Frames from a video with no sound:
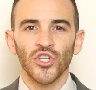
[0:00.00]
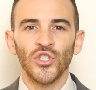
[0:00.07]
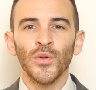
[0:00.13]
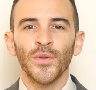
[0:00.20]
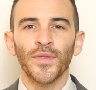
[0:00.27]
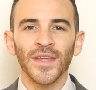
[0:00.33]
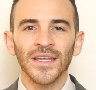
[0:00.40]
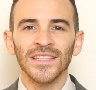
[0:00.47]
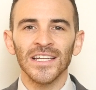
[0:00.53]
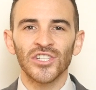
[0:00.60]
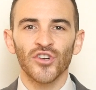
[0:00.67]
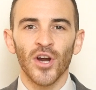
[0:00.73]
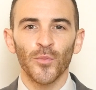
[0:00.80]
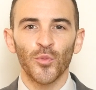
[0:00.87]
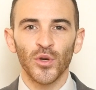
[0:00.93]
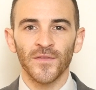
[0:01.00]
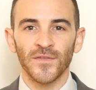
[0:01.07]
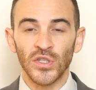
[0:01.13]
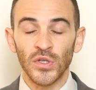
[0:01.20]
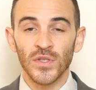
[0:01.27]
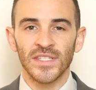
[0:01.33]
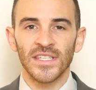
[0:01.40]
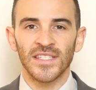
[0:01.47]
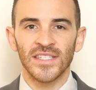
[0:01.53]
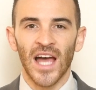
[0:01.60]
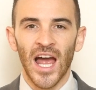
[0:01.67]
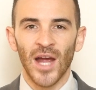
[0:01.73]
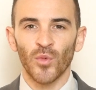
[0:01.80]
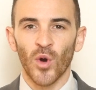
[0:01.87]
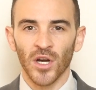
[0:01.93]
You'd think that Trump would have used his
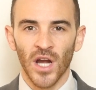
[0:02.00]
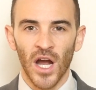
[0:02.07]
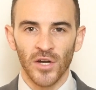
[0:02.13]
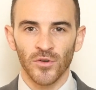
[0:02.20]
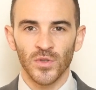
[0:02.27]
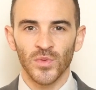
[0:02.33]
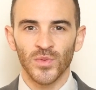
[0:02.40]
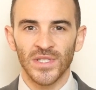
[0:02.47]
time while Congress